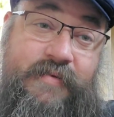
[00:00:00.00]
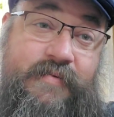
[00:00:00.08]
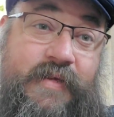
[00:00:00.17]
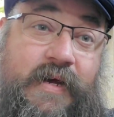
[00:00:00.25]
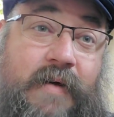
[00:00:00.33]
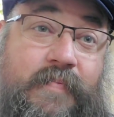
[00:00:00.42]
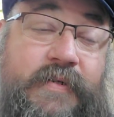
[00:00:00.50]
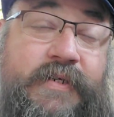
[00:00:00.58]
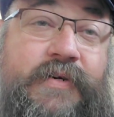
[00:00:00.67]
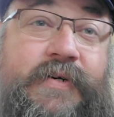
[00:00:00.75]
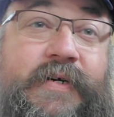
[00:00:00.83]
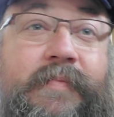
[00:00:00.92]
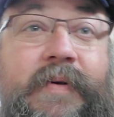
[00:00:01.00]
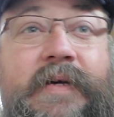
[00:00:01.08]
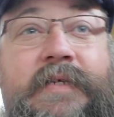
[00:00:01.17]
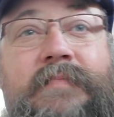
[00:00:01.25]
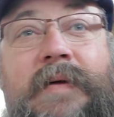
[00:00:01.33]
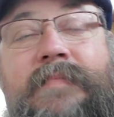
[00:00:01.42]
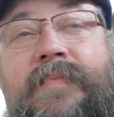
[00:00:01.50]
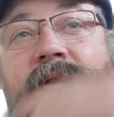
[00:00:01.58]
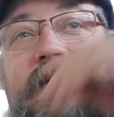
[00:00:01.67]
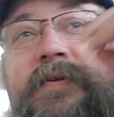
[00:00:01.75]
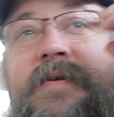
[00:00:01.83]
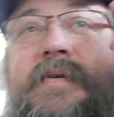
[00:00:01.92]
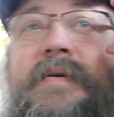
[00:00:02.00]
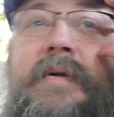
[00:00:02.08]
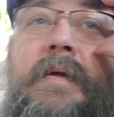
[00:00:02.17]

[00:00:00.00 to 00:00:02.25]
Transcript: the opportunity because my brother